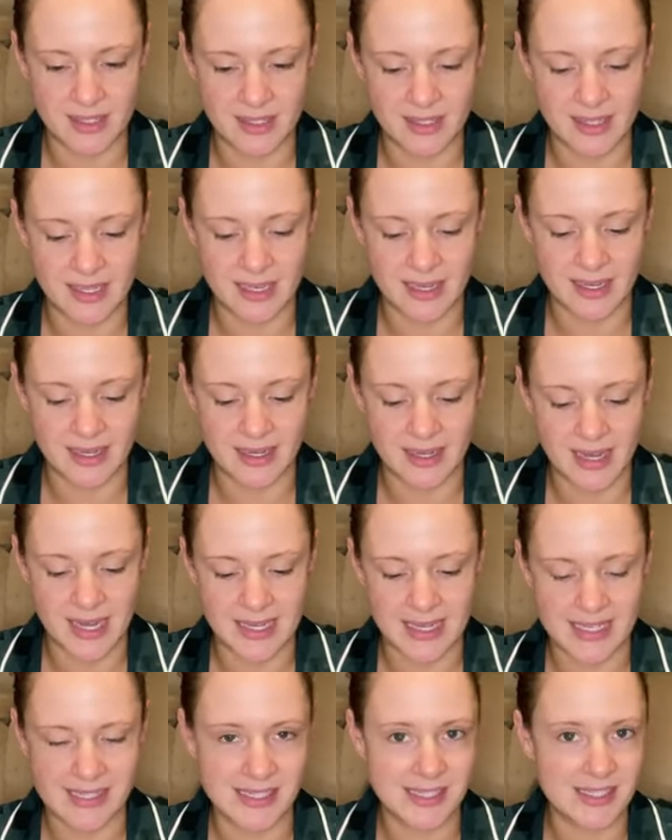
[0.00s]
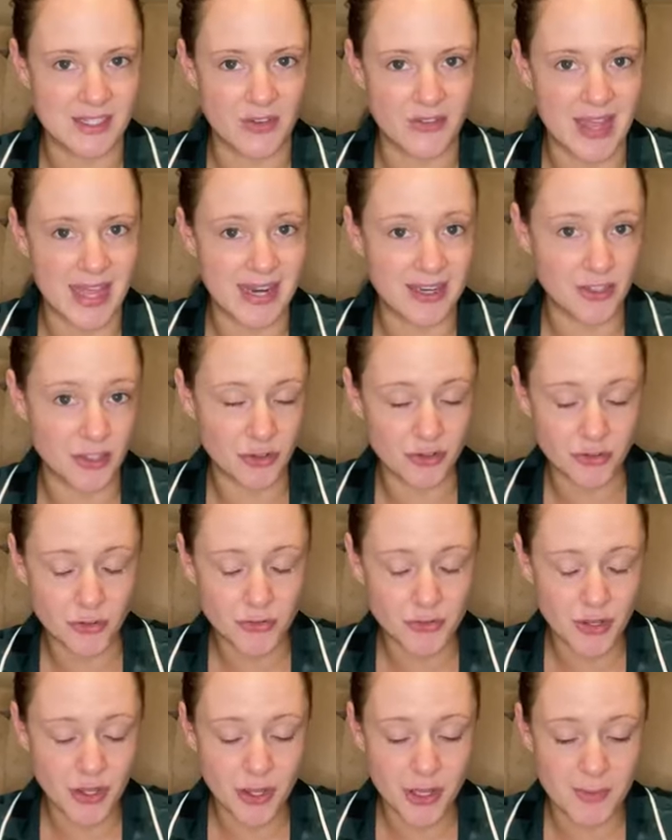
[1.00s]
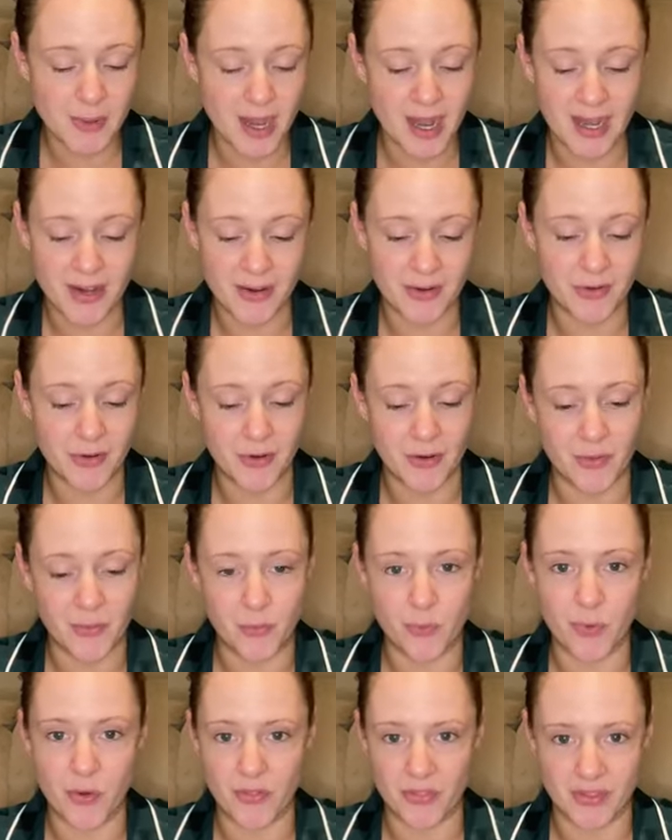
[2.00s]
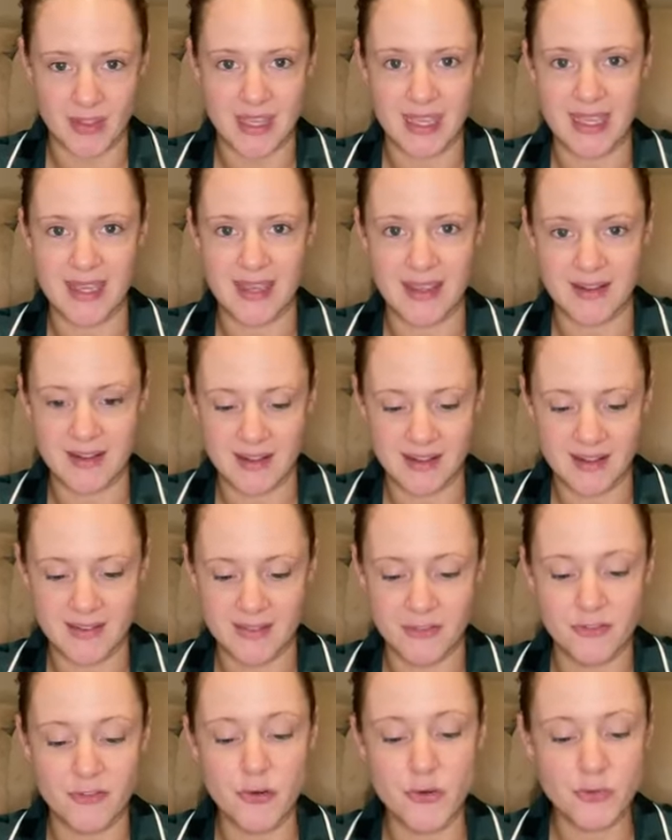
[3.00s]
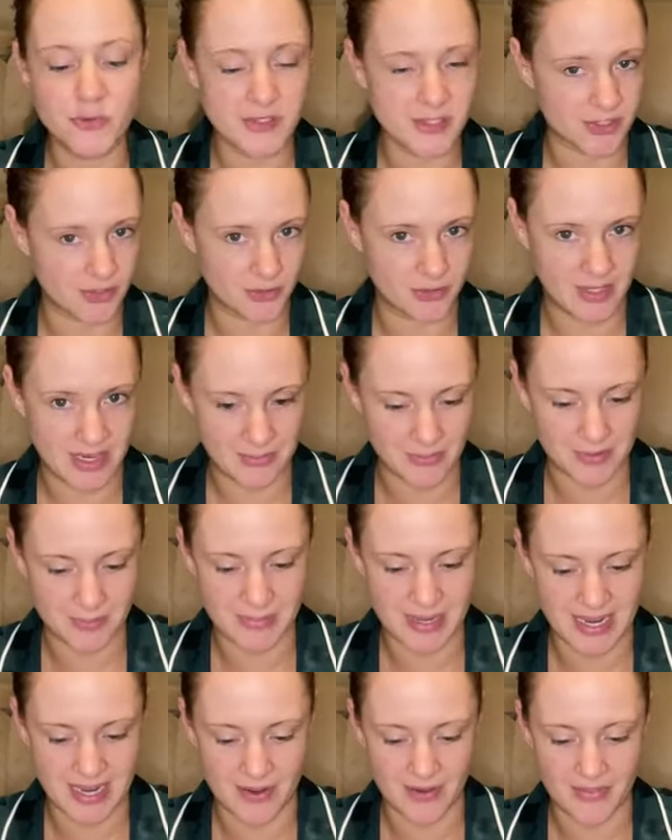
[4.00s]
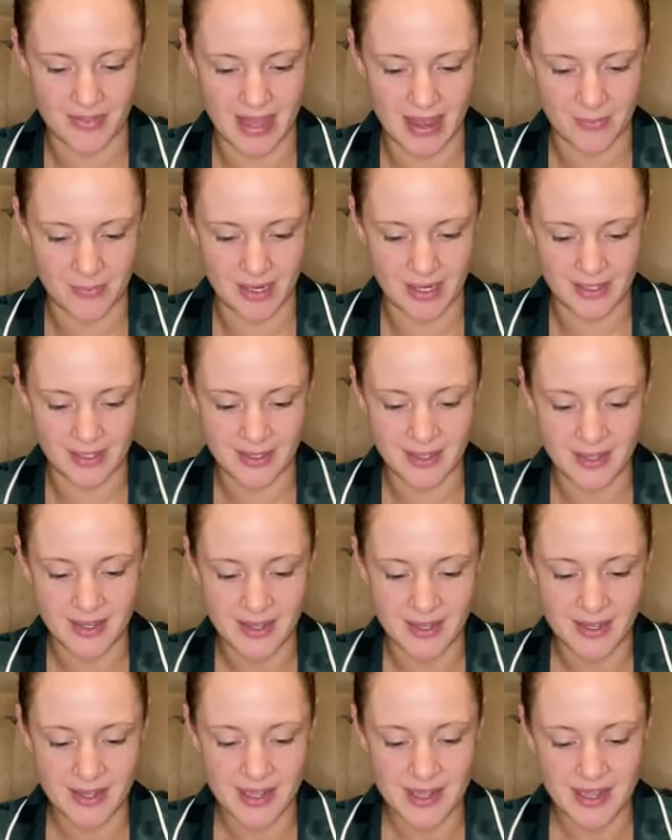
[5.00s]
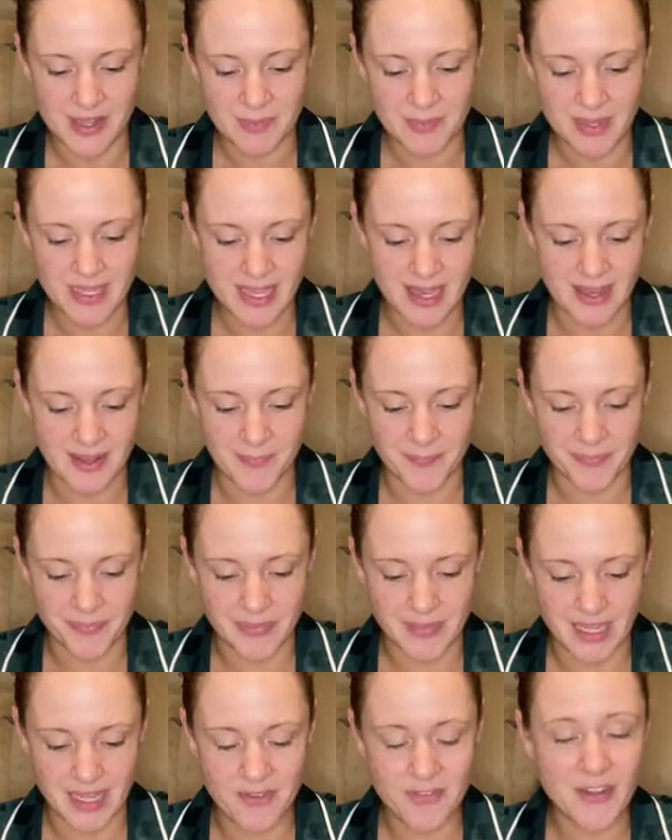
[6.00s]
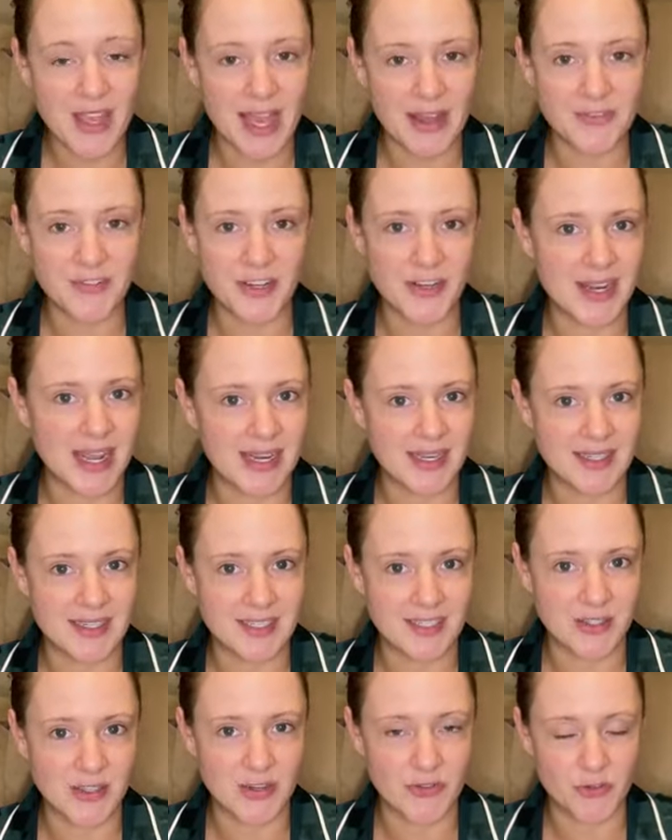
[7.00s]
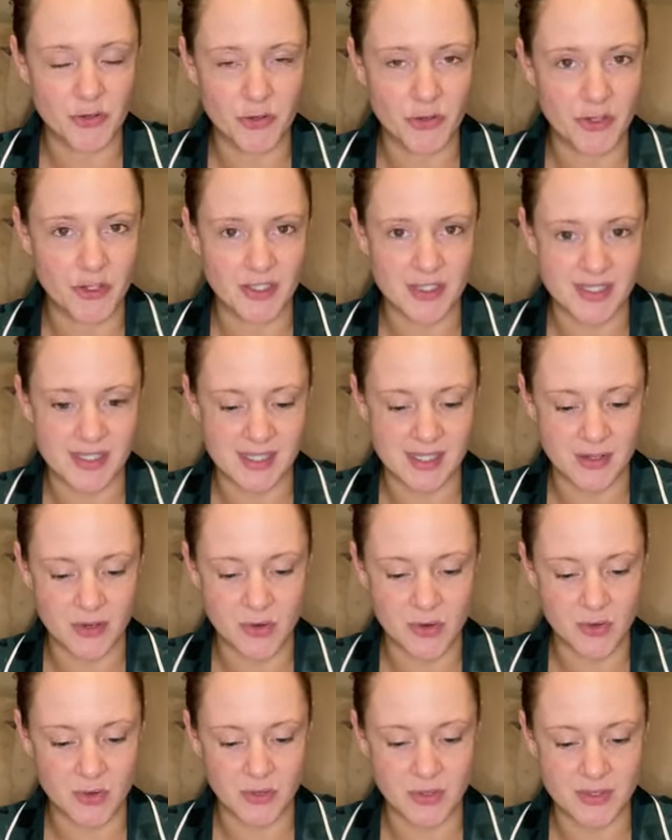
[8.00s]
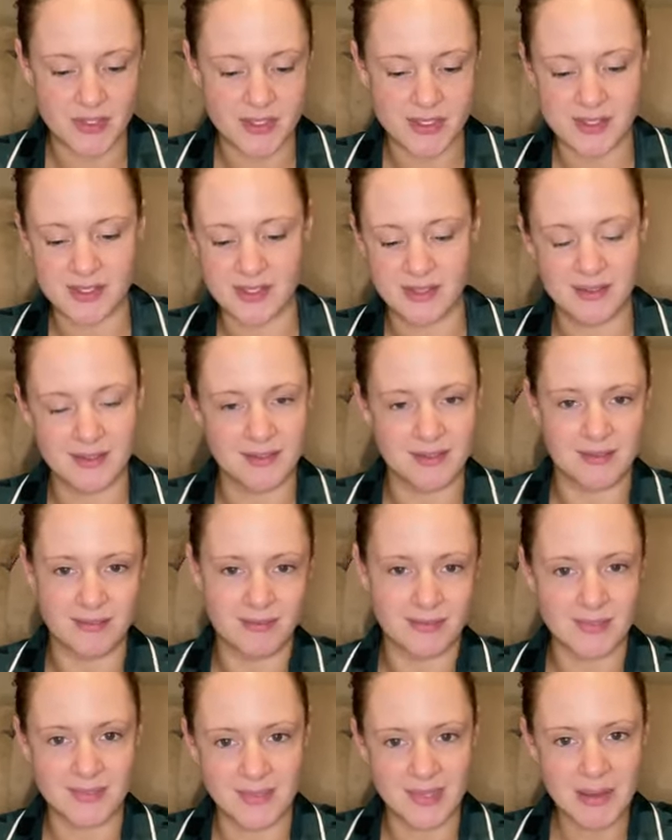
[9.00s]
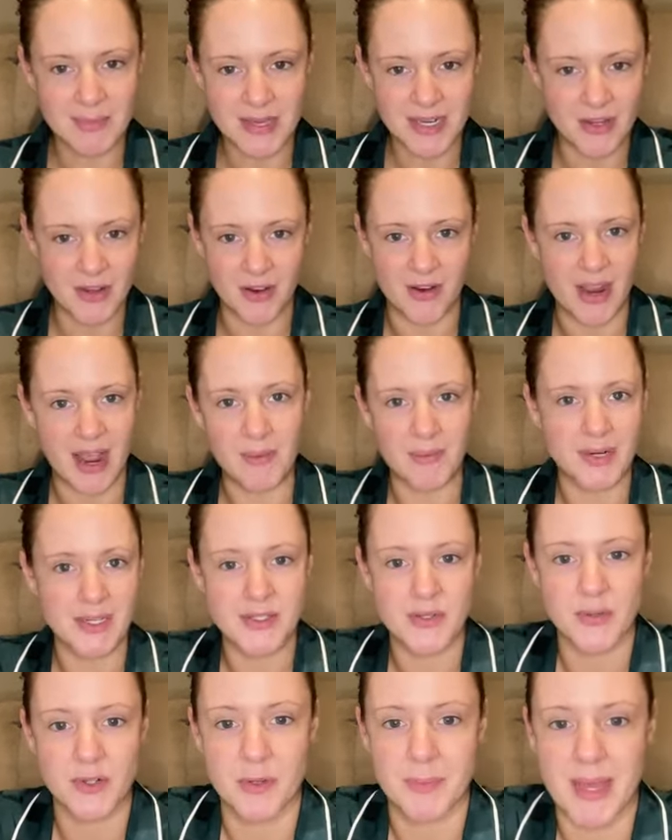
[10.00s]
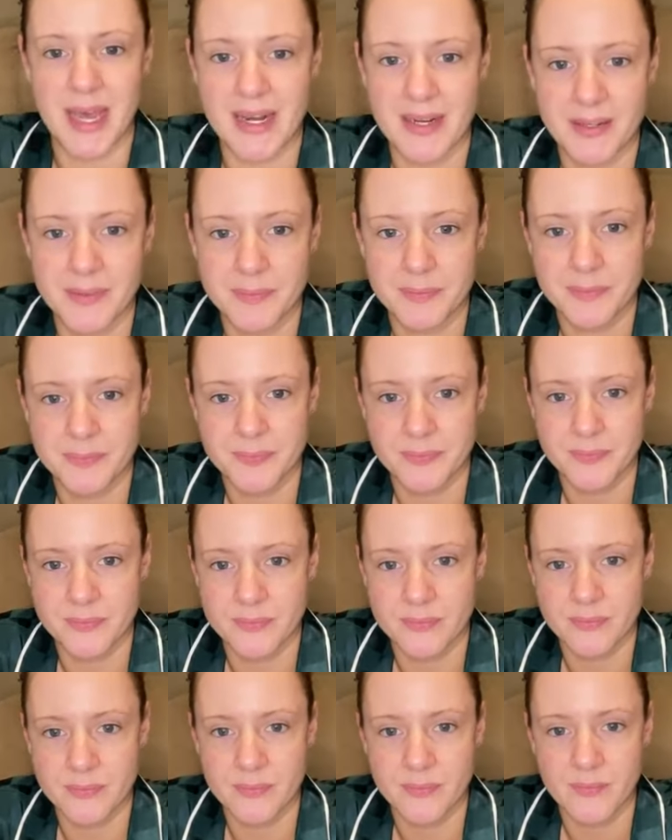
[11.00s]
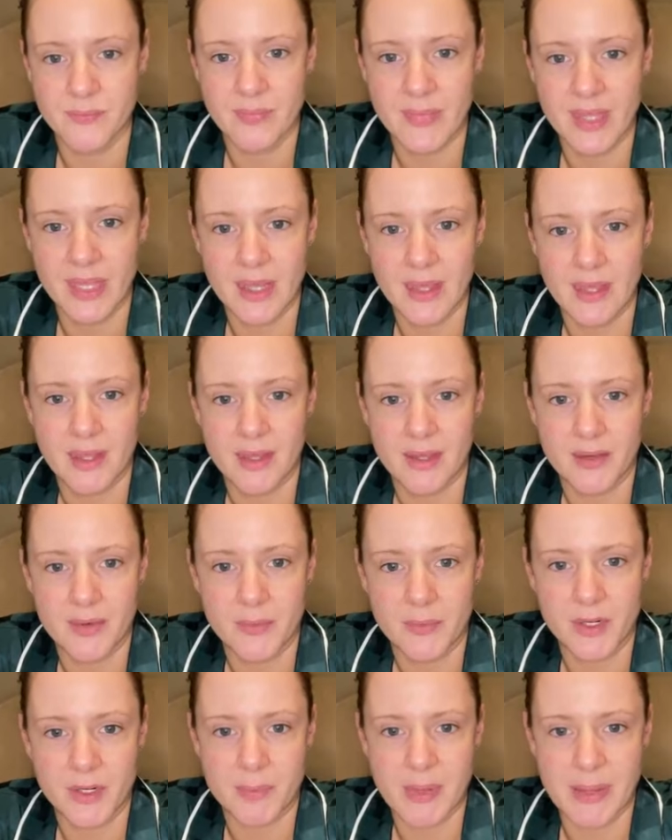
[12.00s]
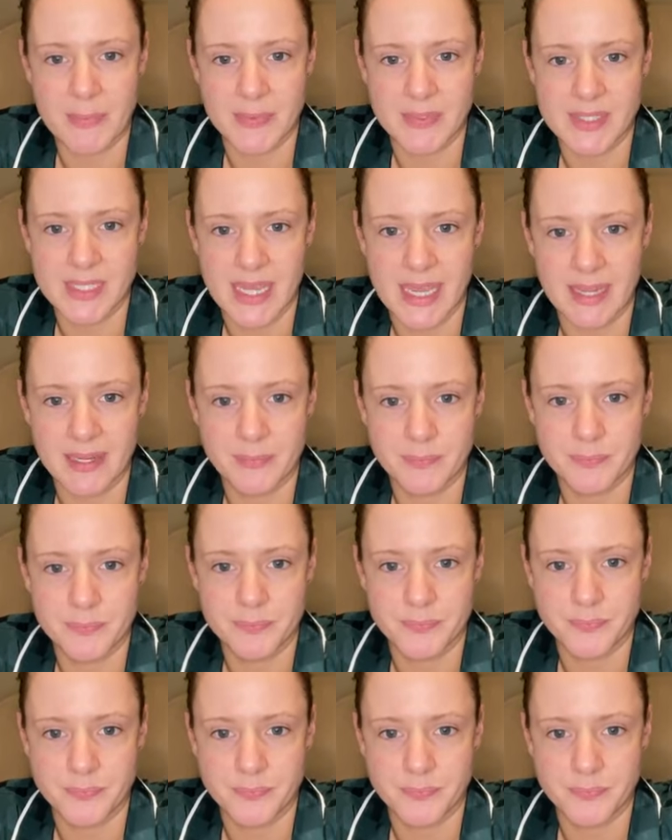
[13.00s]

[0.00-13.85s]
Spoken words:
yeah, I guess it's not that unusual for her, but I don't know what the full story would be on that one. But yeah, if you have donated to Veruca's cause, let me know. I want to talk about it. What are people saying?